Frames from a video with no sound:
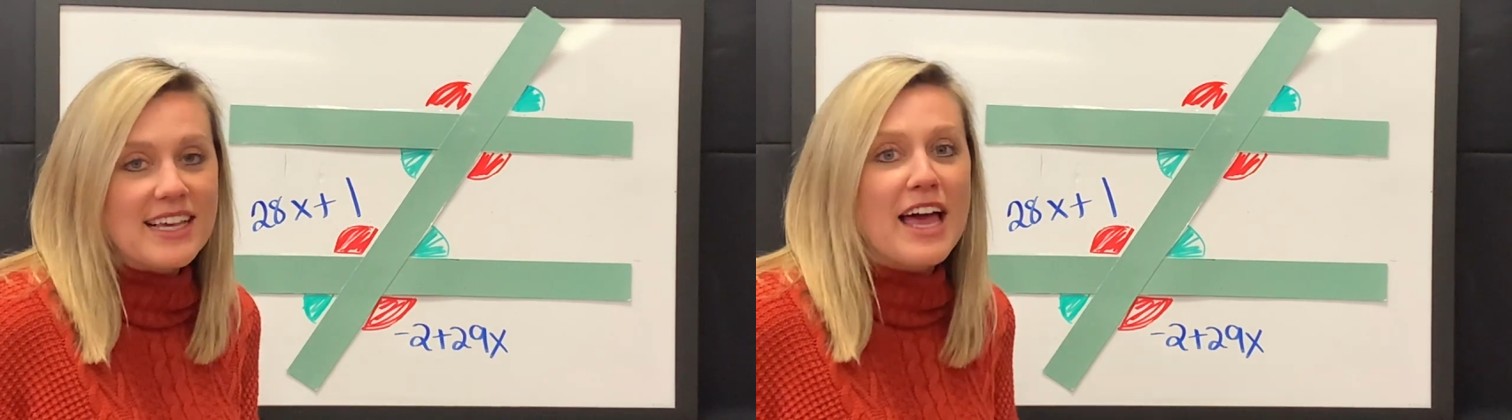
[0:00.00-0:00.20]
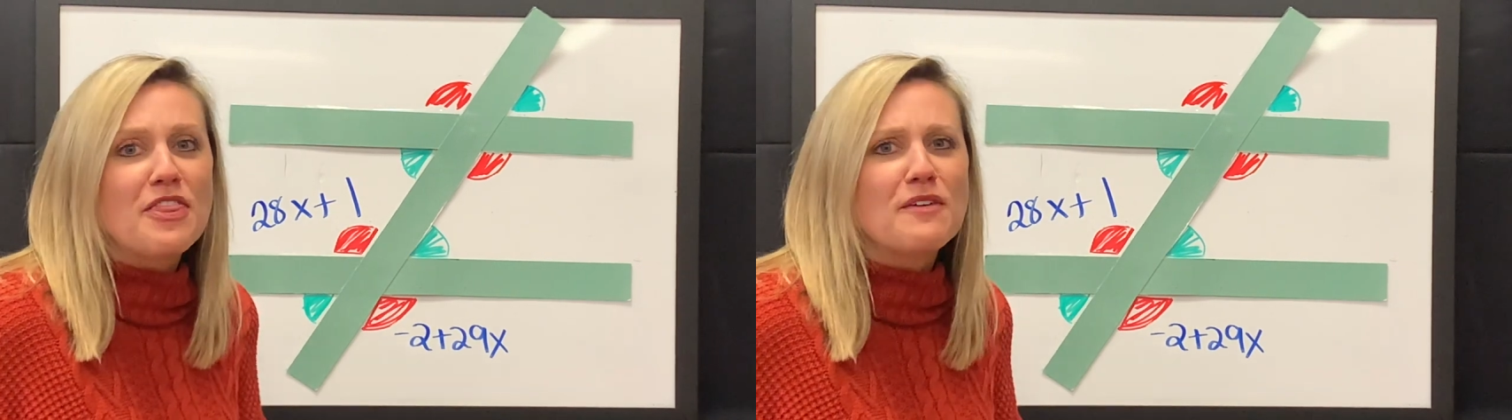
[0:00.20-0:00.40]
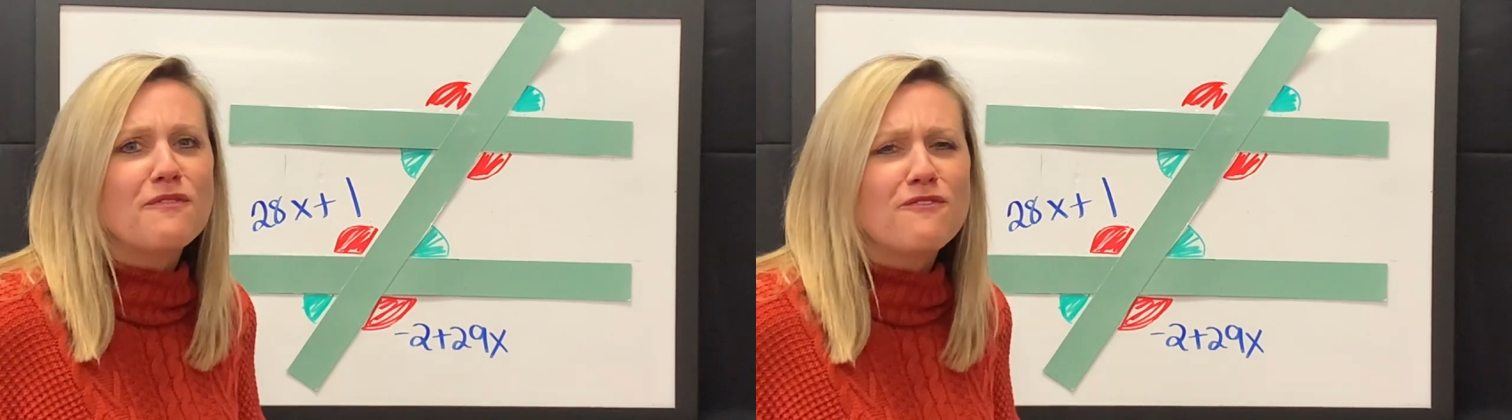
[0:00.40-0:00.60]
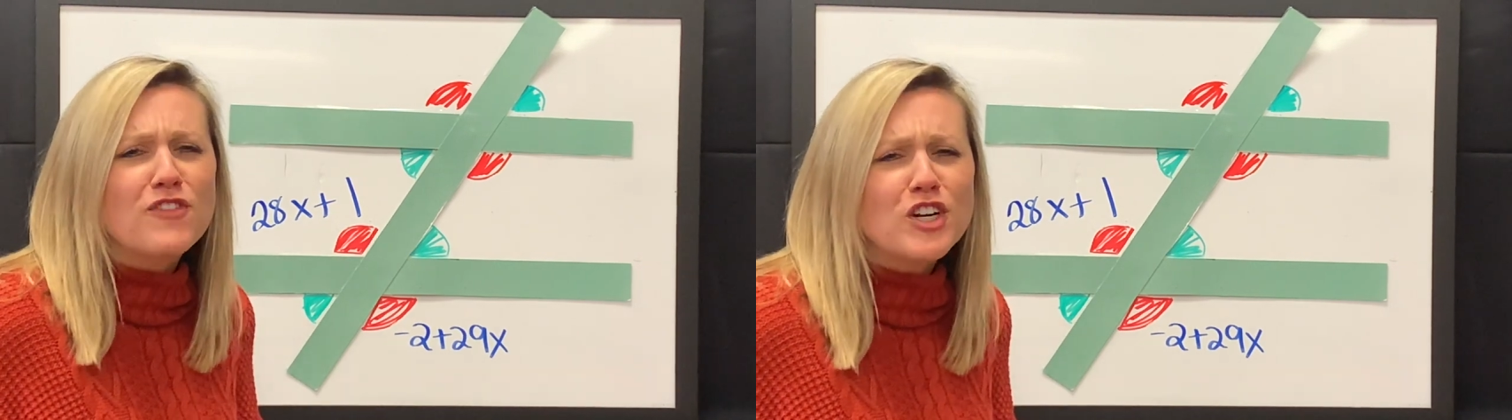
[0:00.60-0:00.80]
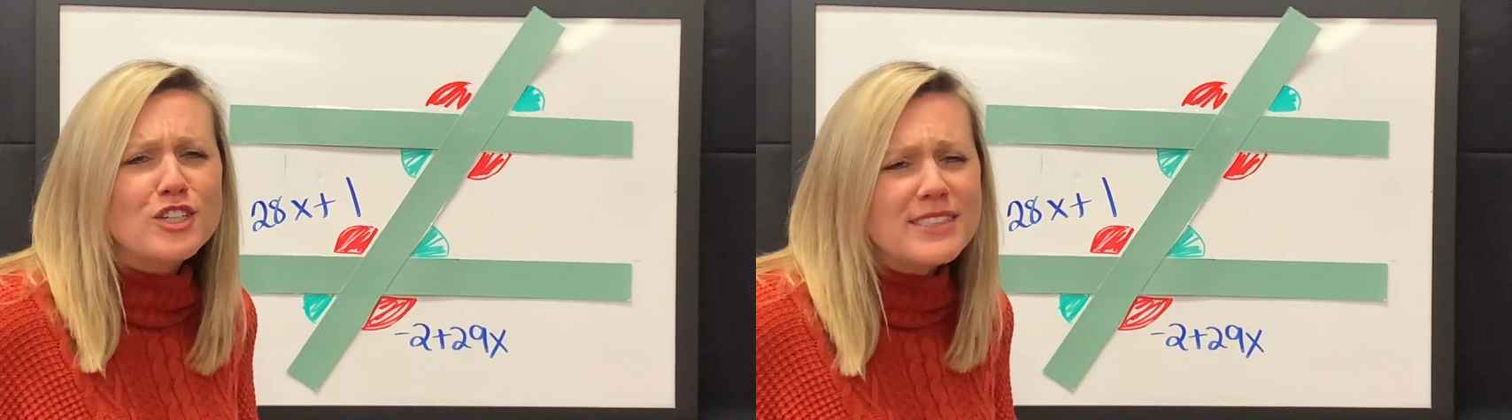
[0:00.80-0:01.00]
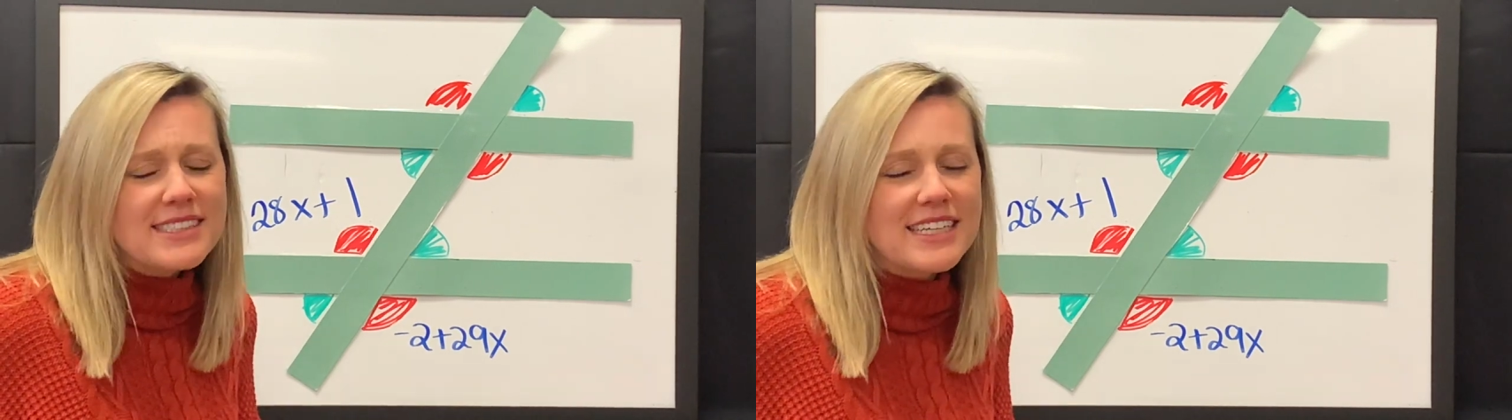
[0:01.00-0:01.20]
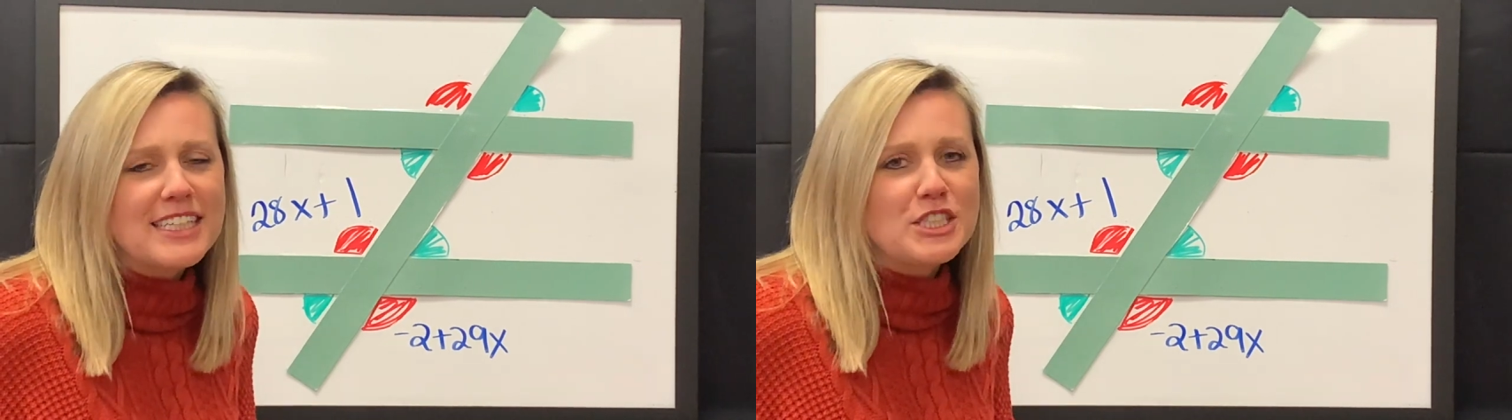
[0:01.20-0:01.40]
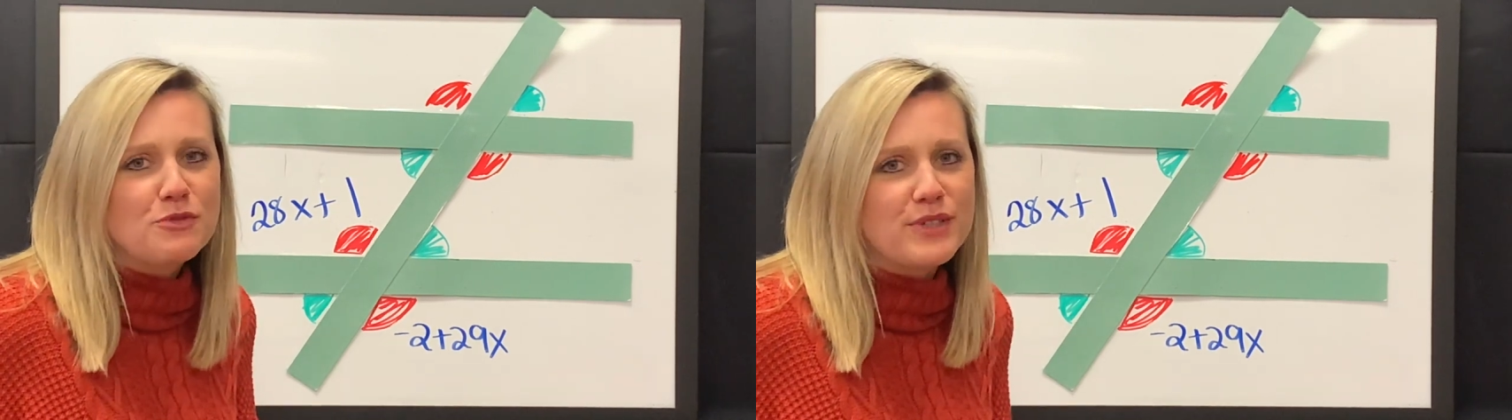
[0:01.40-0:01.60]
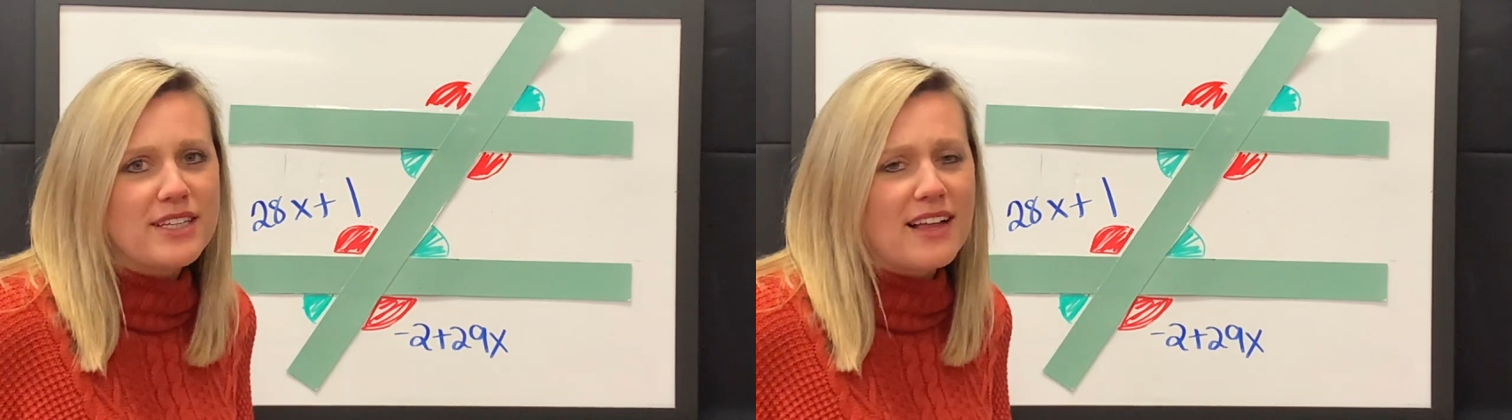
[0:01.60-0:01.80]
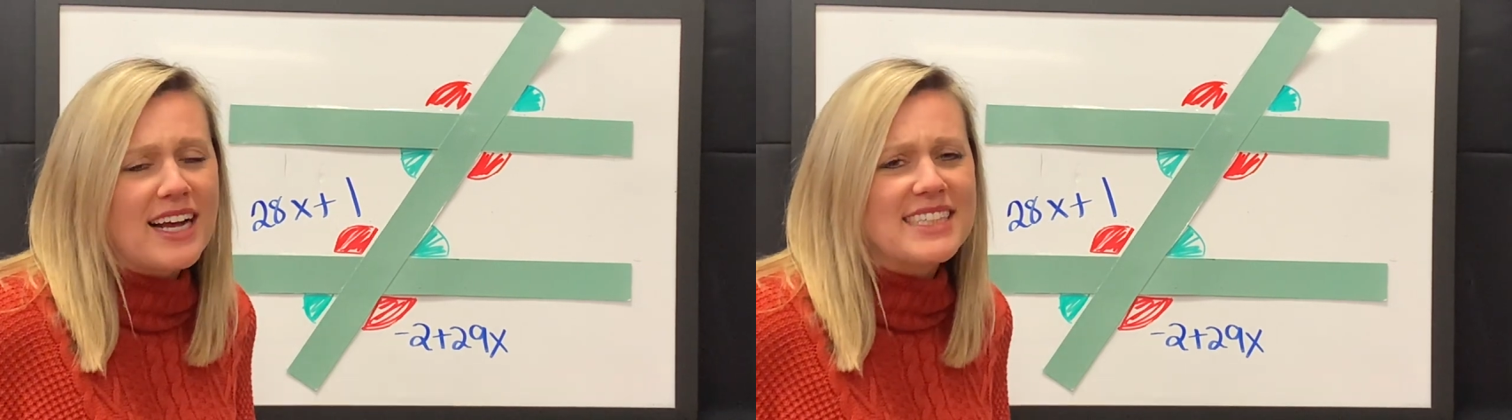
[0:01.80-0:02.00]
And the first thing to realize